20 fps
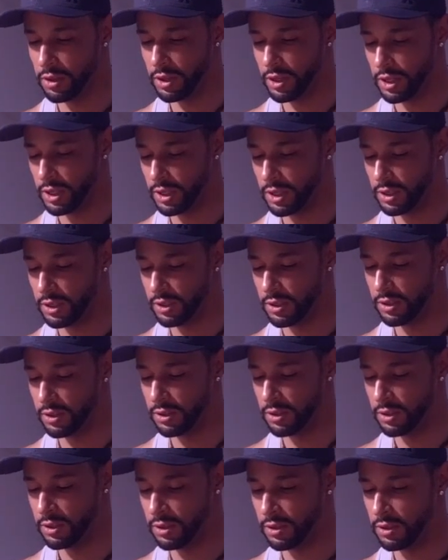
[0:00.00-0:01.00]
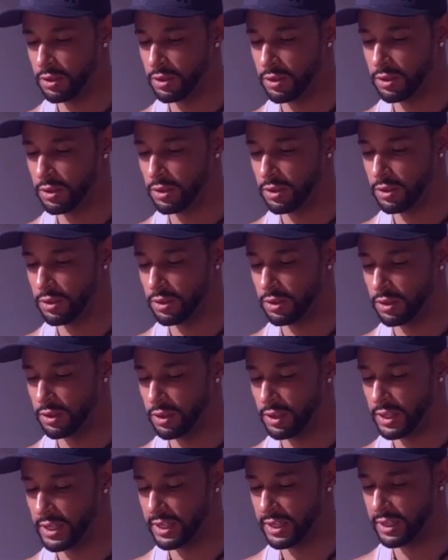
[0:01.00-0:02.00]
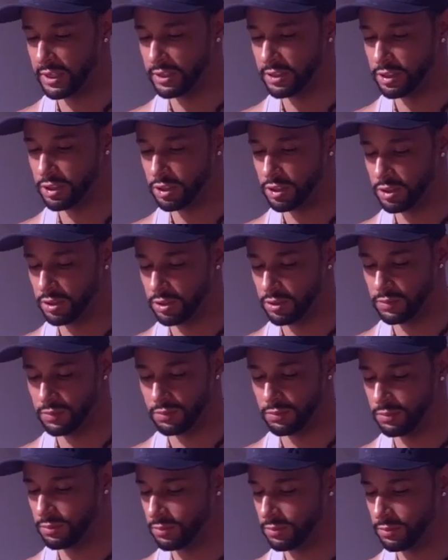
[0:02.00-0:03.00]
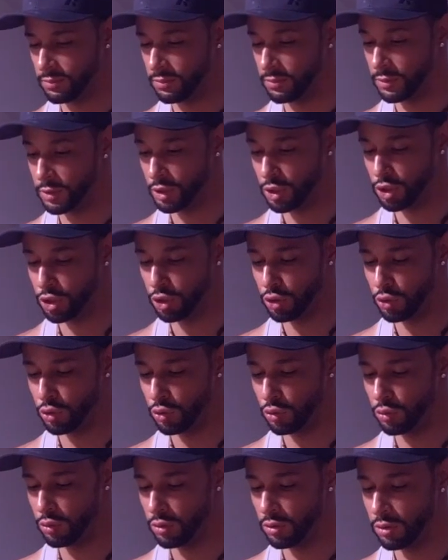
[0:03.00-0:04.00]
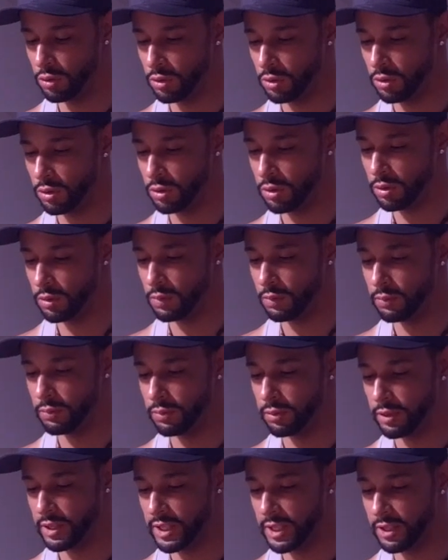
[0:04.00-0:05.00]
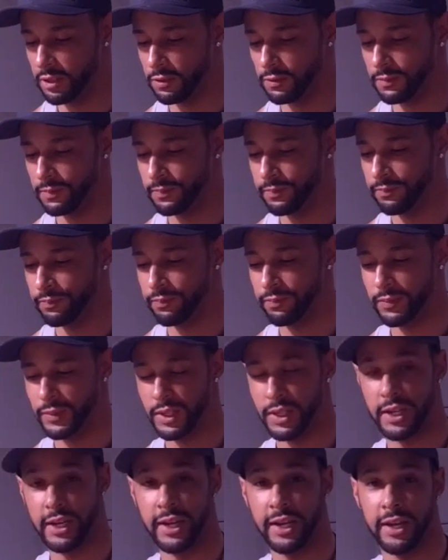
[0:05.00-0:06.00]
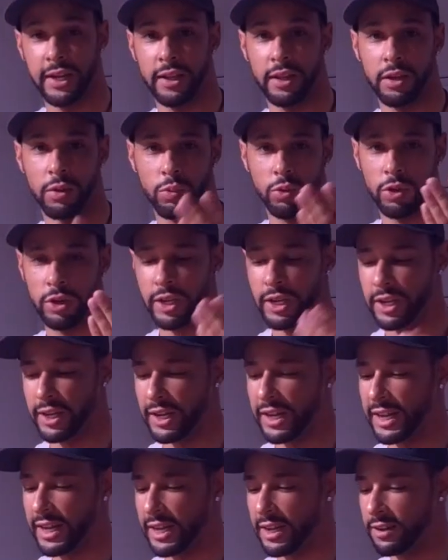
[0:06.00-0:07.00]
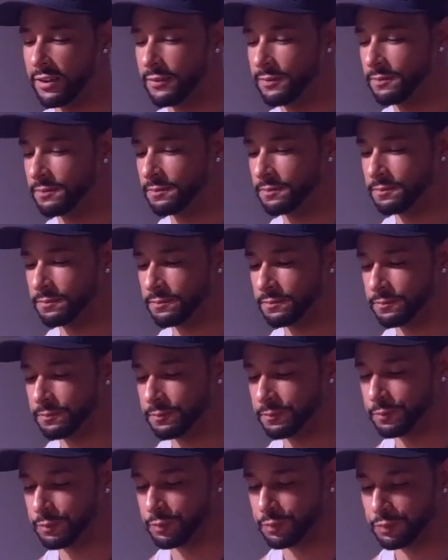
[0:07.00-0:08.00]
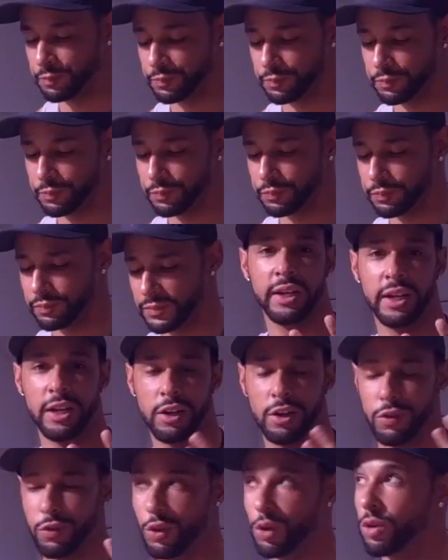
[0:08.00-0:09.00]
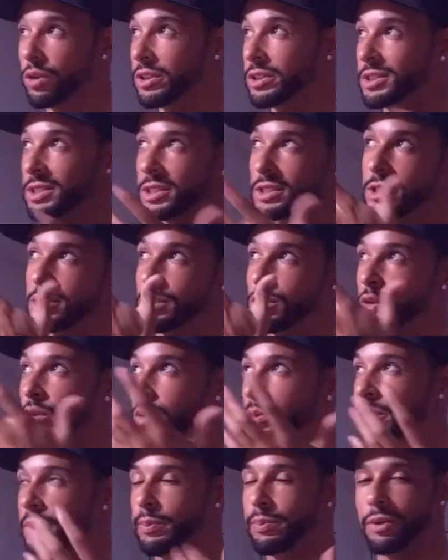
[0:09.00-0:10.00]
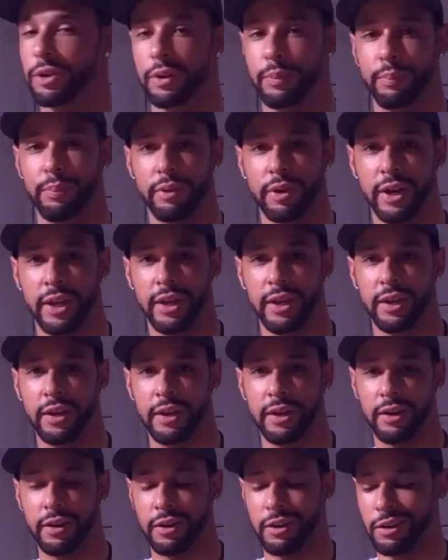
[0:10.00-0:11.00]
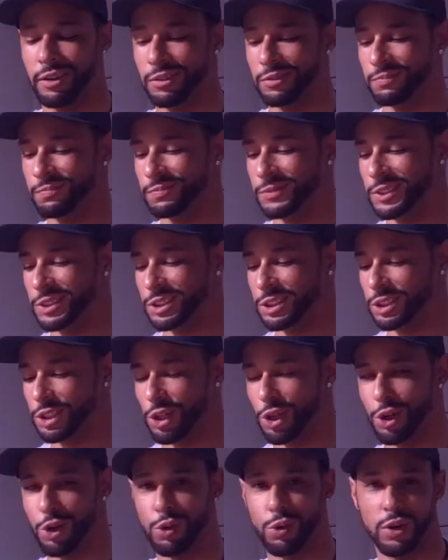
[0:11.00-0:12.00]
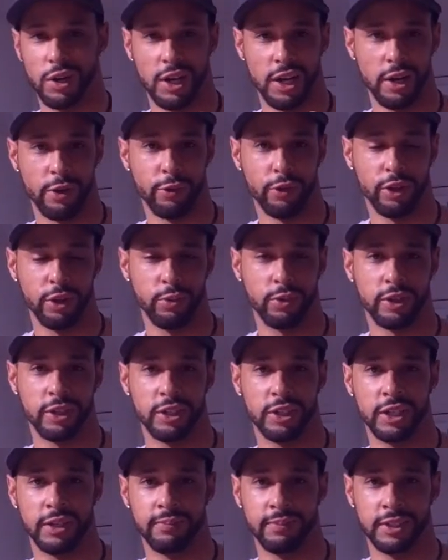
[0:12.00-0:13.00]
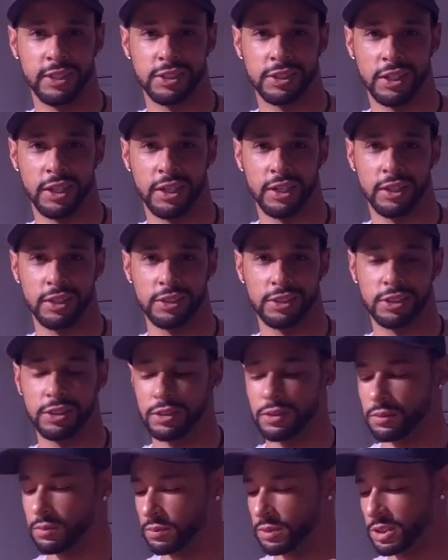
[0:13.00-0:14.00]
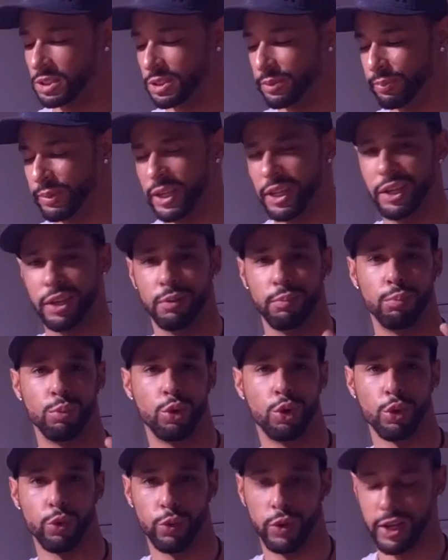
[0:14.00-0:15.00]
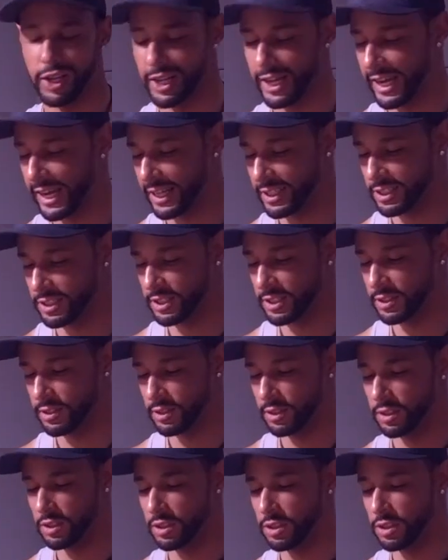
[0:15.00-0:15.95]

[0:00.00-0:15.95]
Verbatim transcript: the lights to brown. And then we'll hit add. Now, of course, this is going to be pretty bright here. So I really want to dim these lights to make it more relaxing.